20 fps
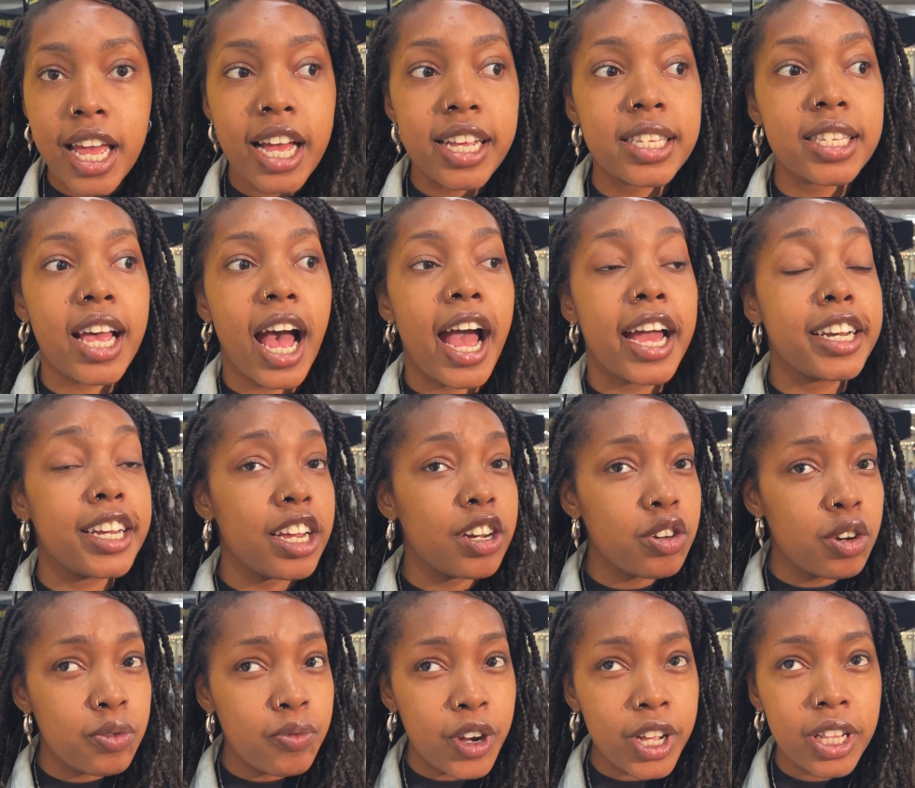Yes, I
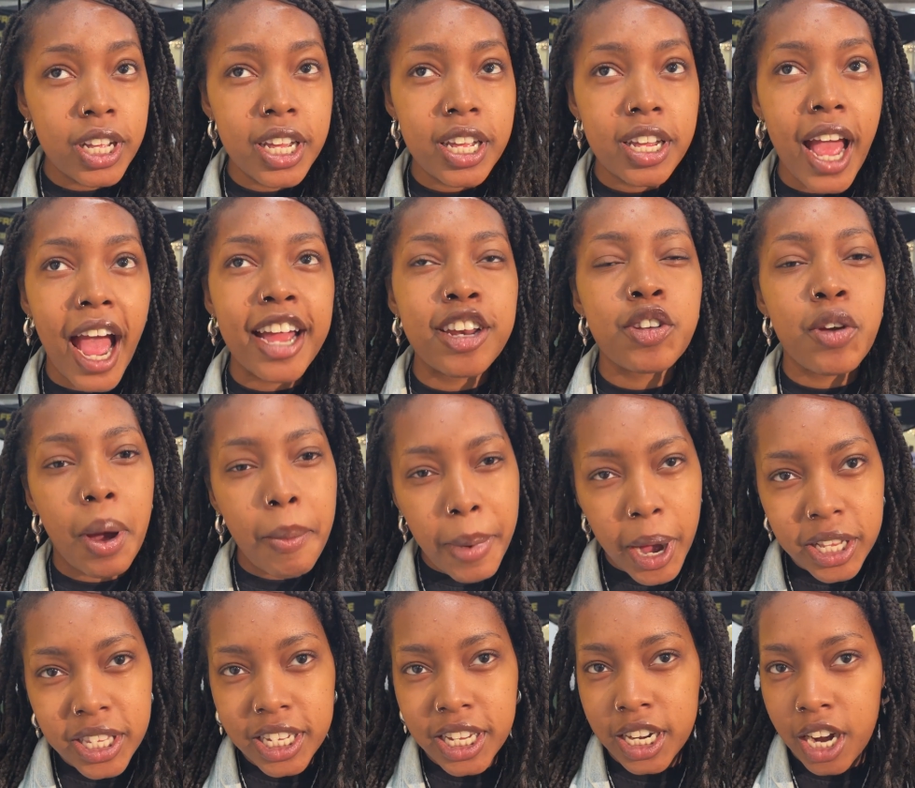knew
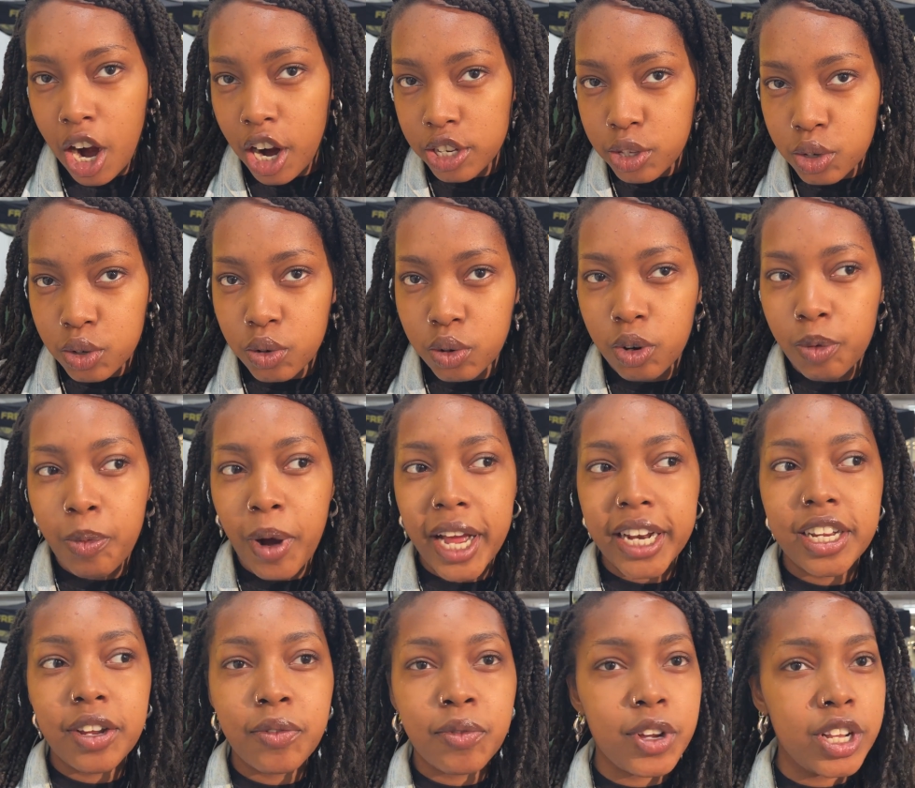about it in art school, but I
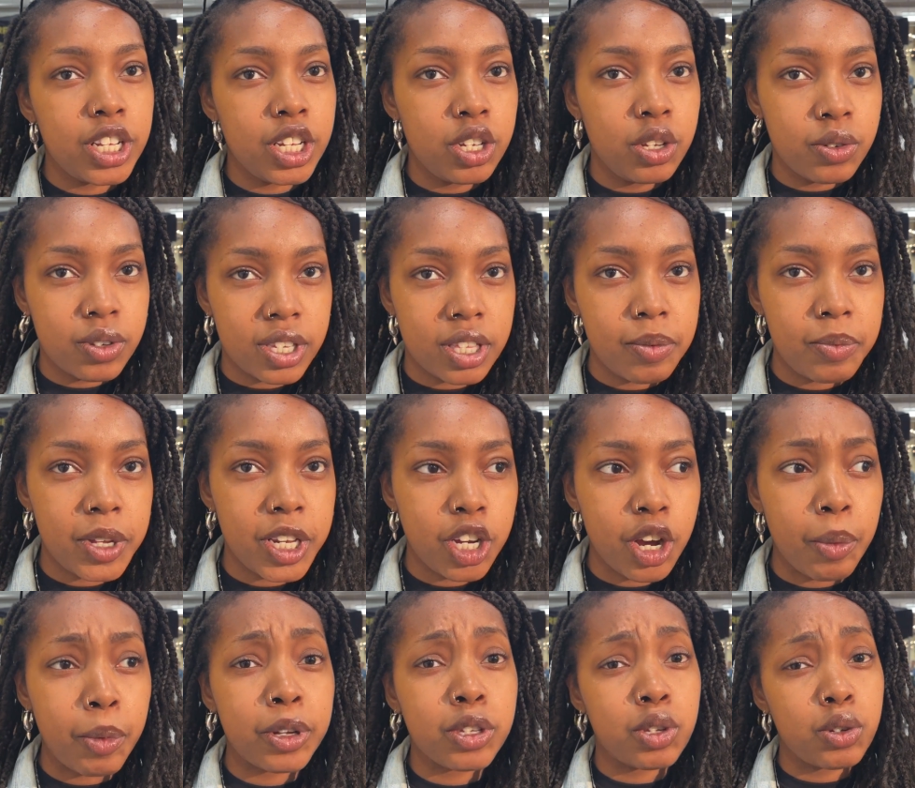didn't really use the
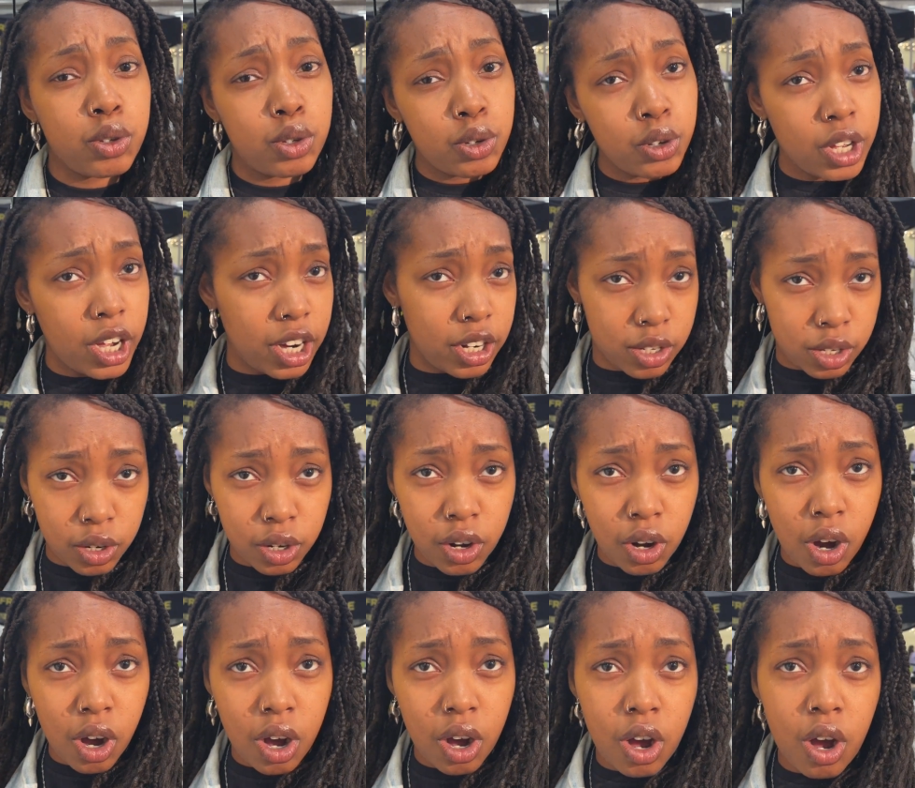medium until 2 years
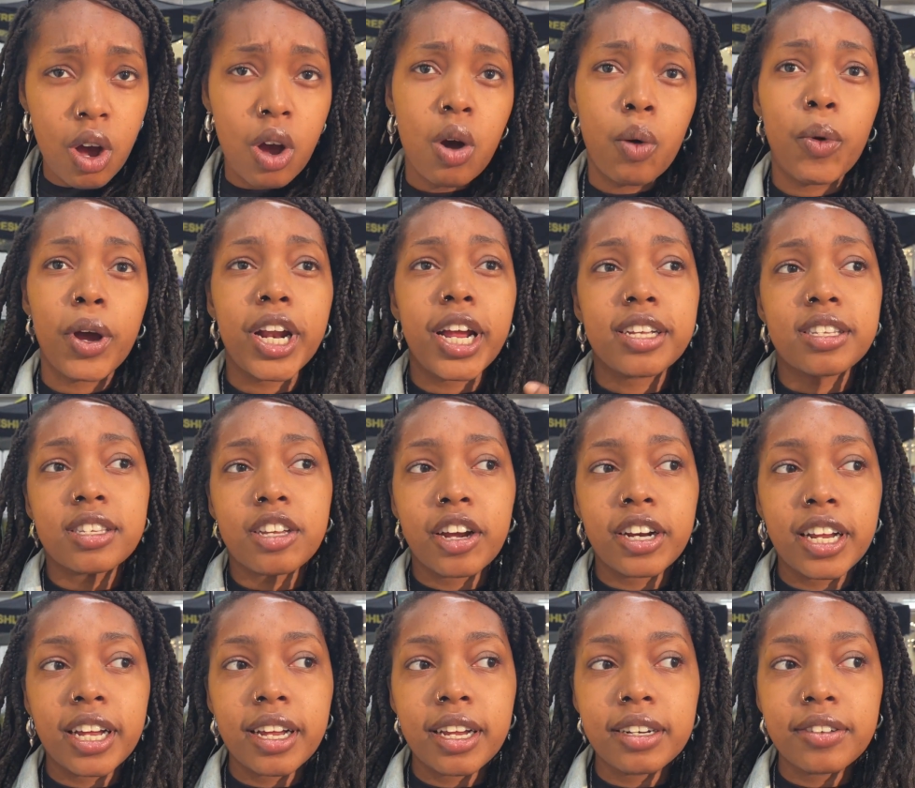ago when I
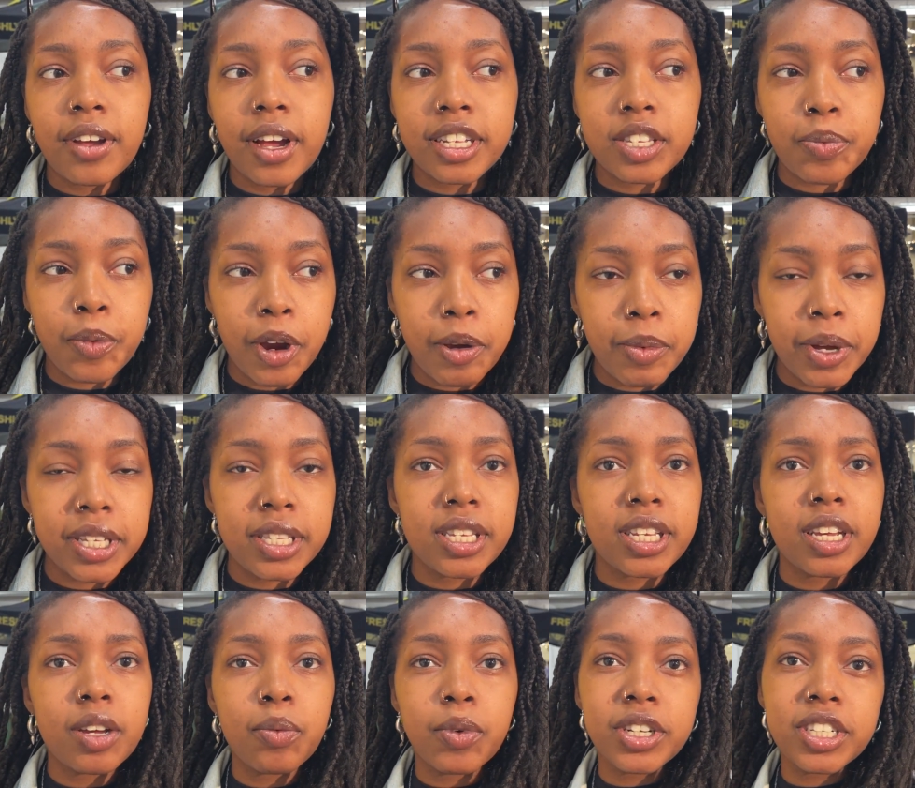started
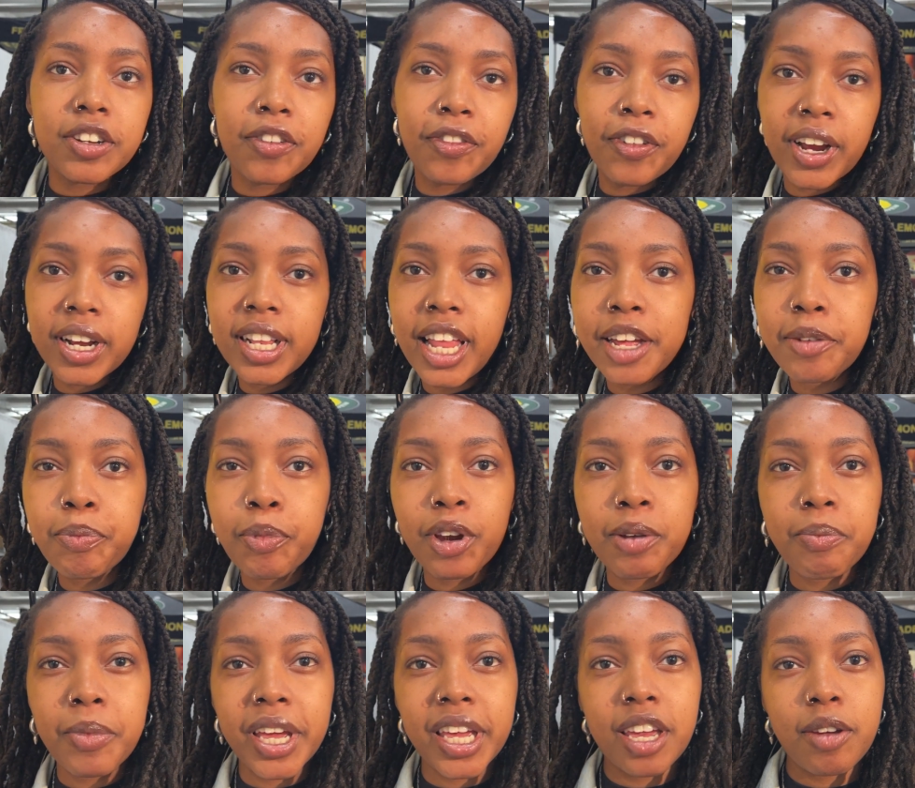experimenting with different like
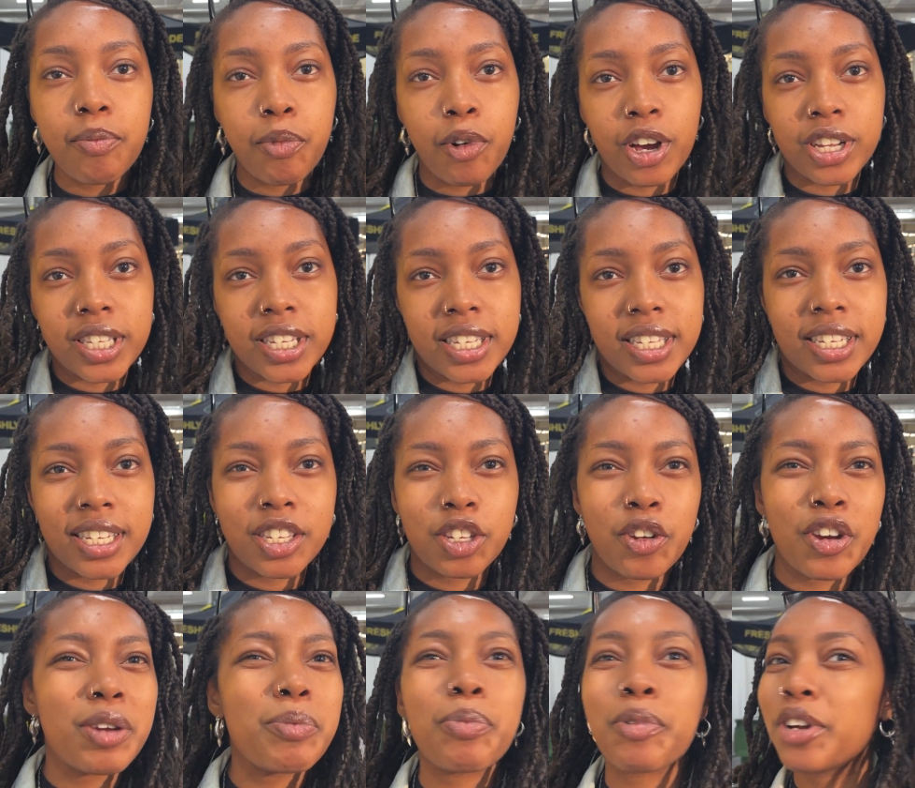printmaking processes.
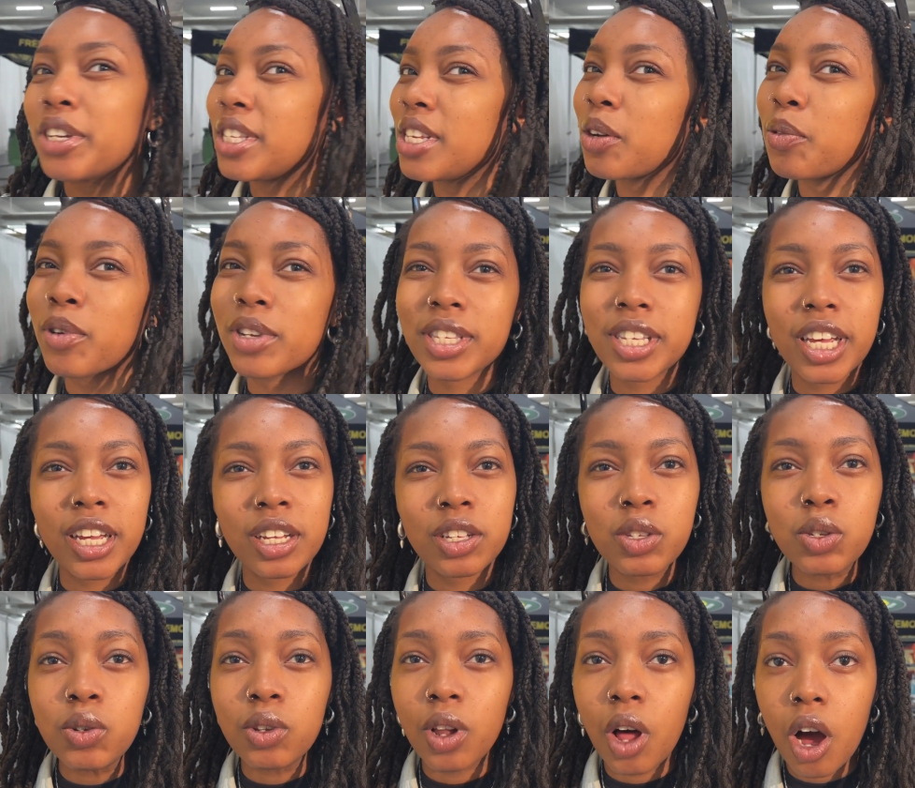Screen printing was taking
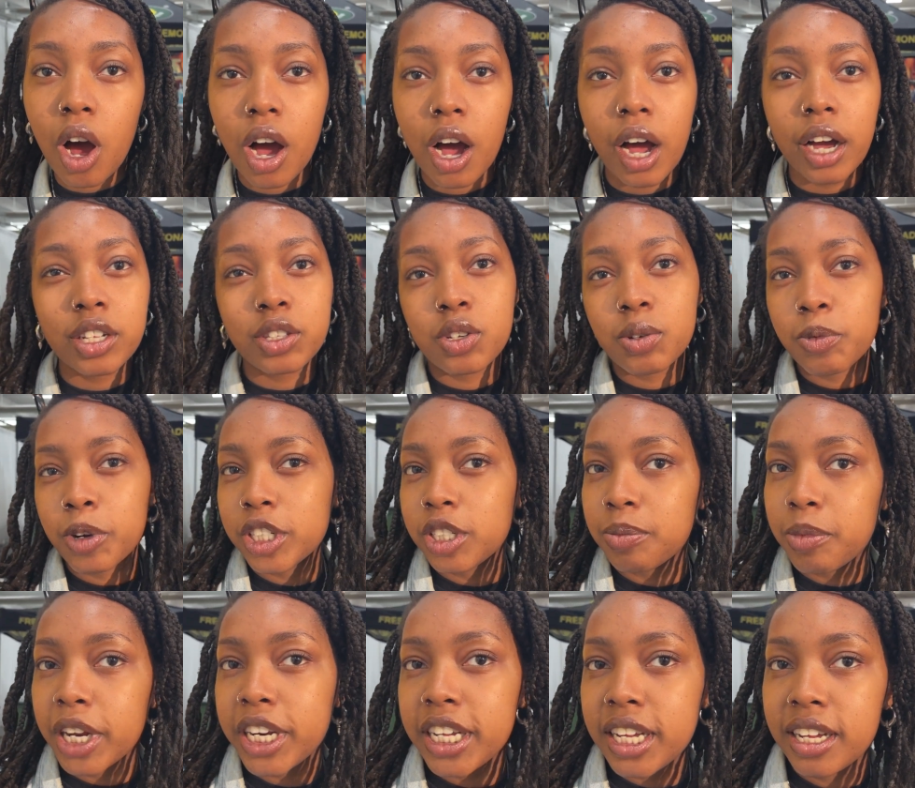too long, too much
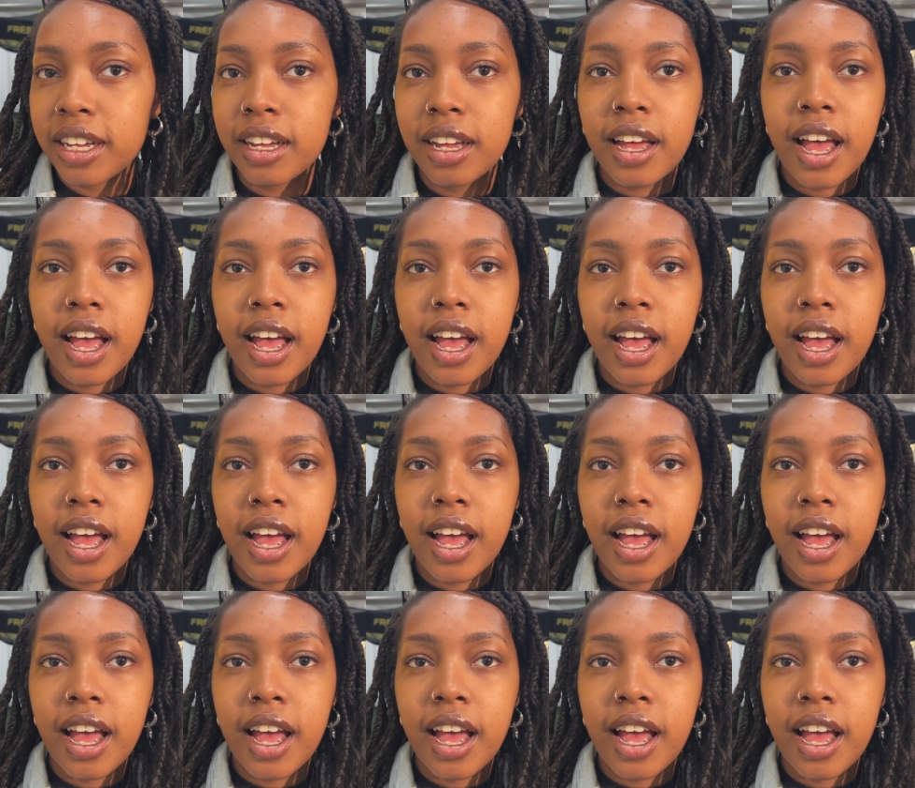money.